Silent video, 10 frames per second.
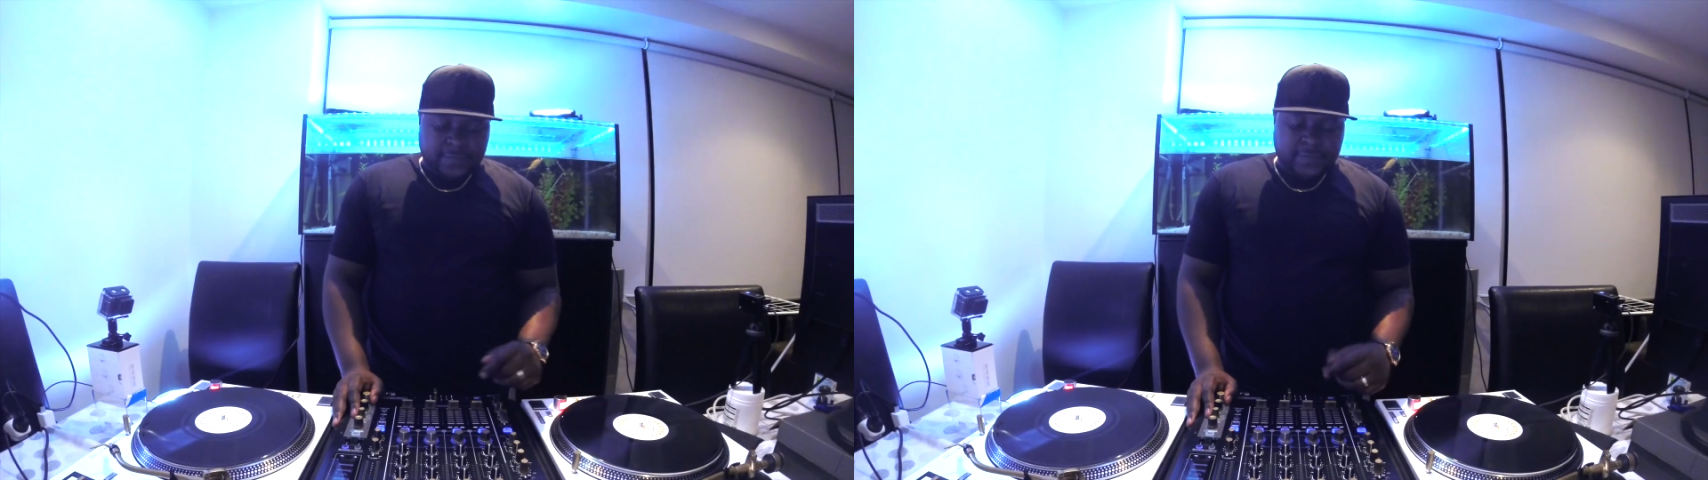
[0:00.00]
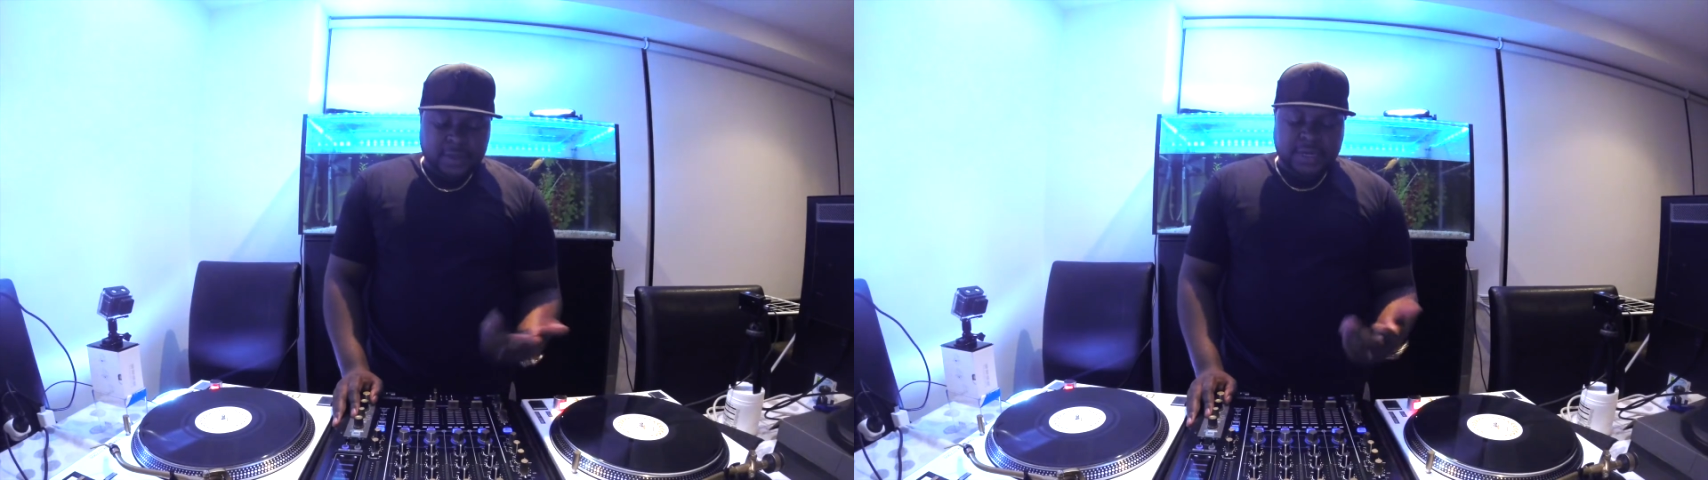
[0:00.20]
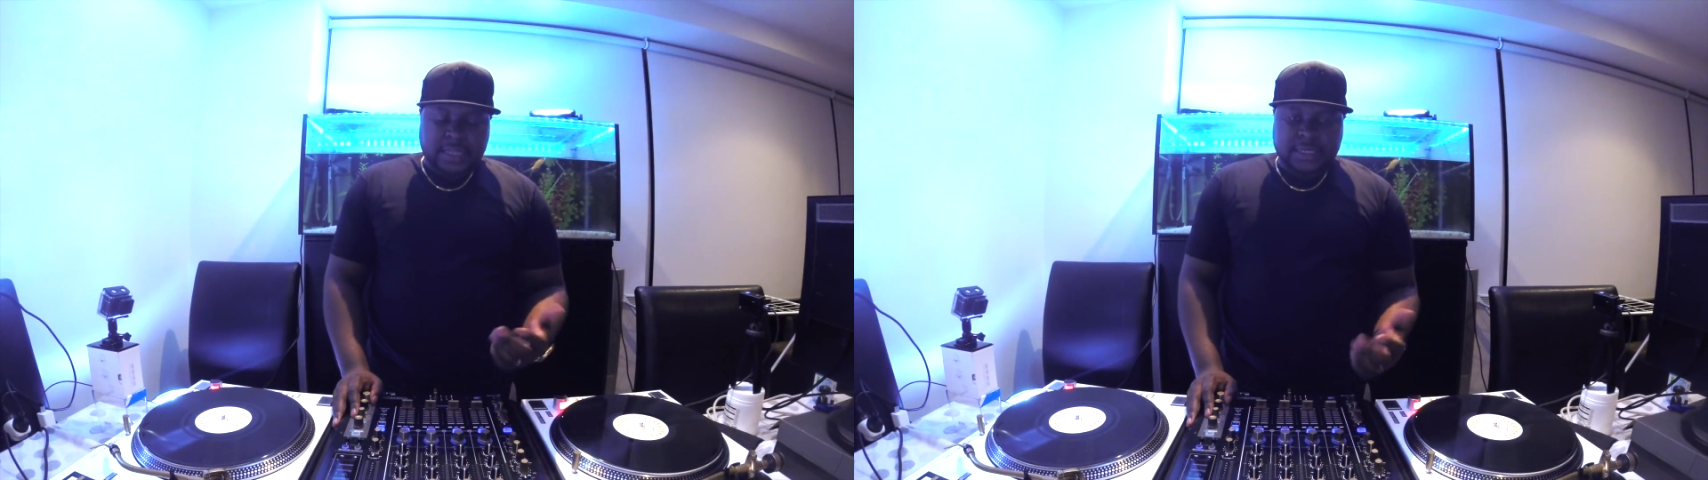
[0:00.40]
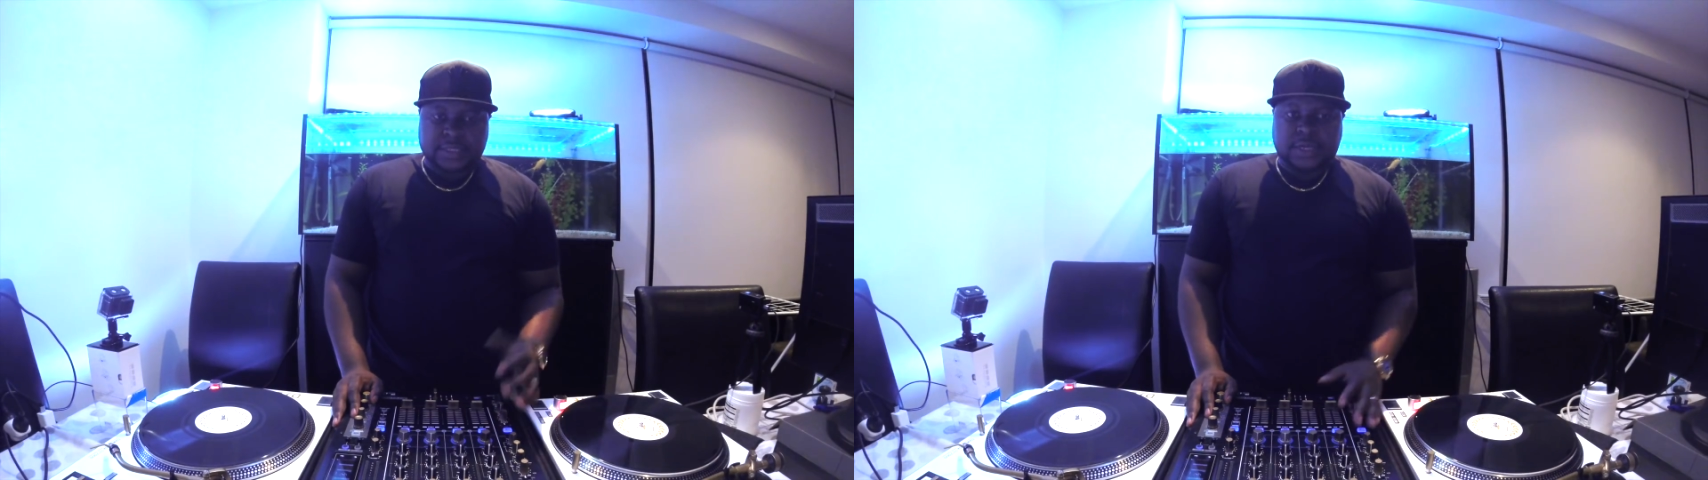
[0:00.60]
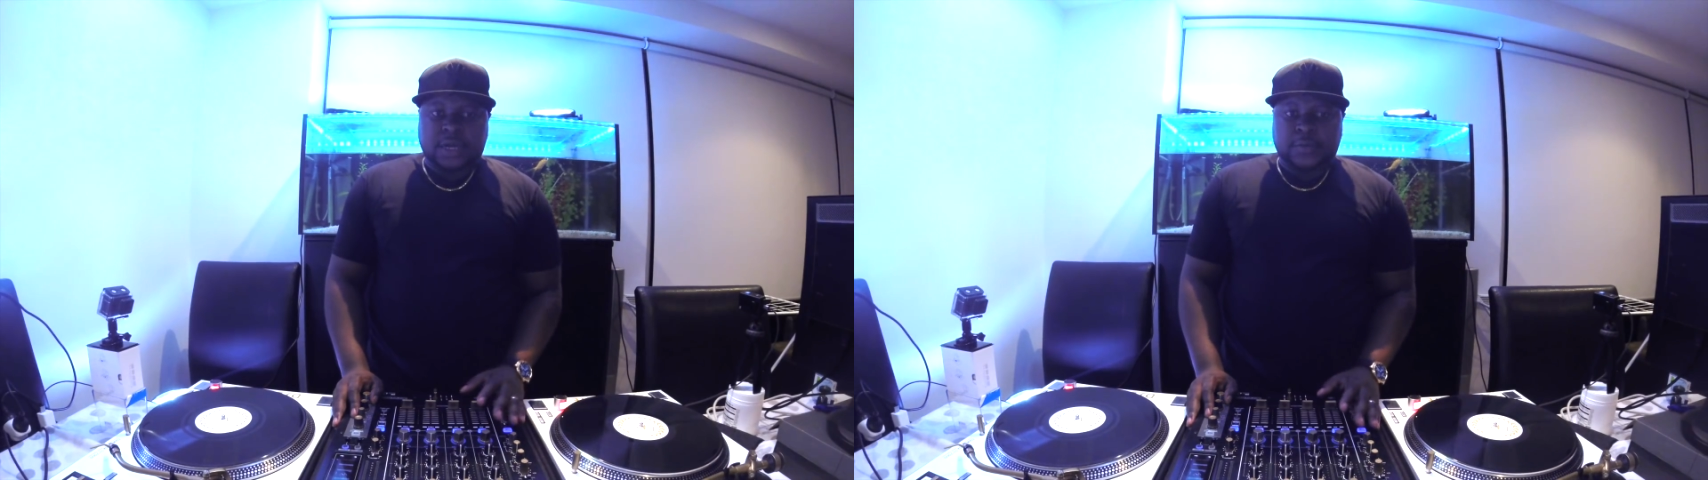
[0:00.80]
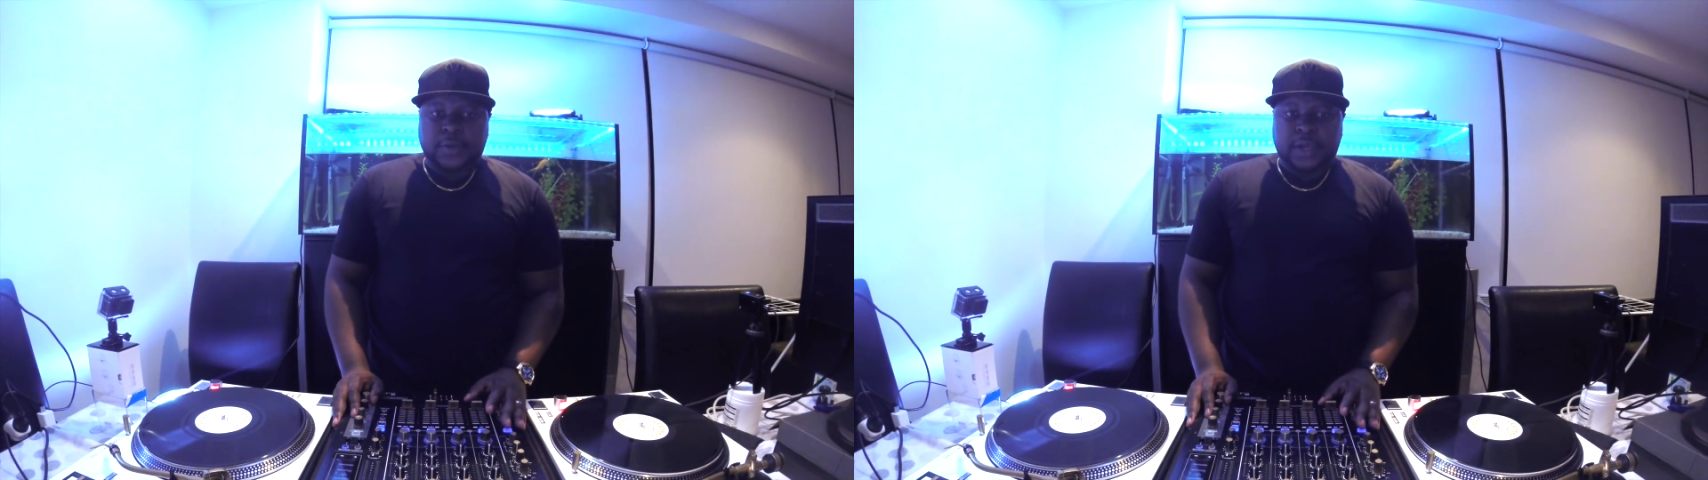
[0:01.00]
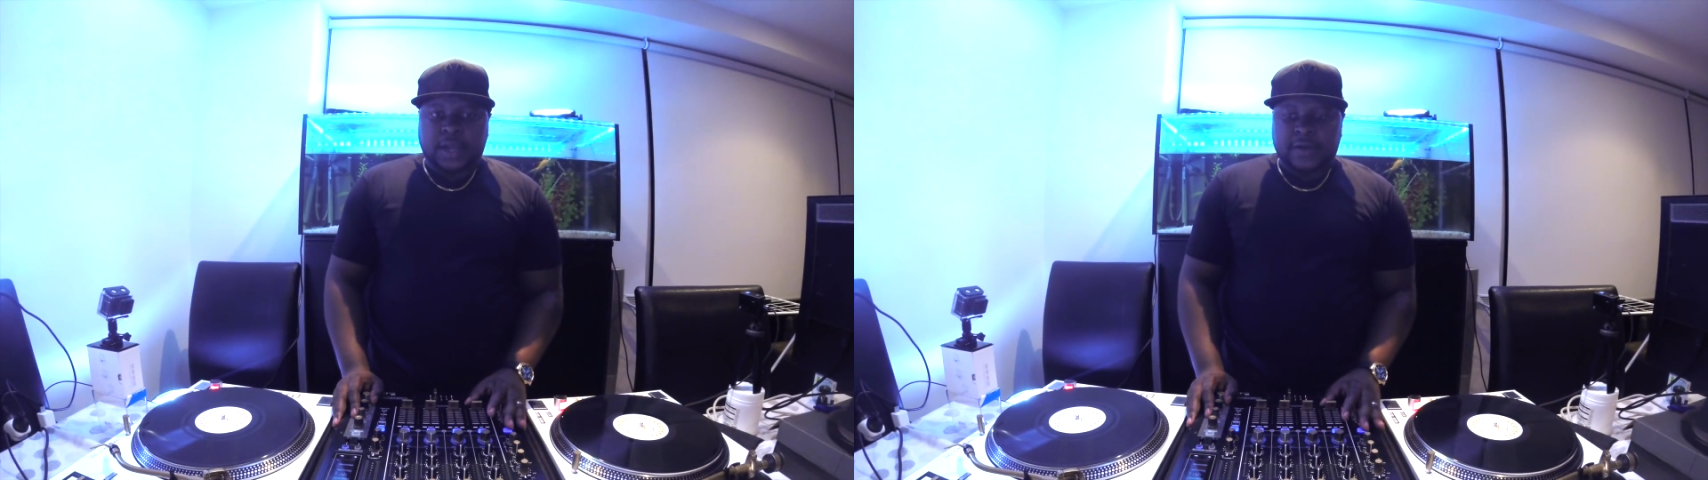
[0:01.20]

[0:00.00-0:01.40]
connecting to hardware,